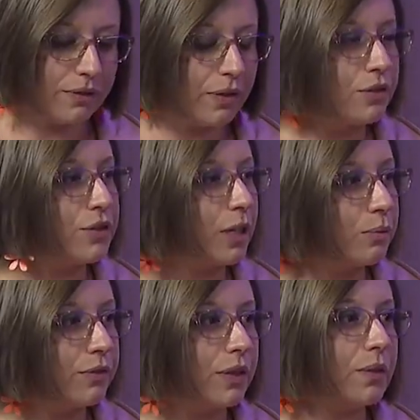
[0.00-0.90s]
first
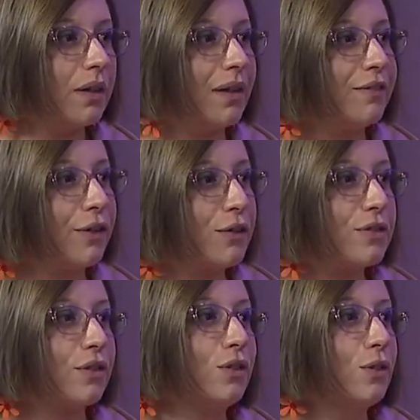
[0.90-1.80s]
Yelp reviewer, and
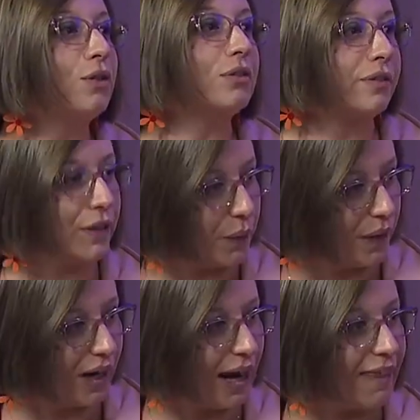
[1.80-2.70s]
first Google reviewer.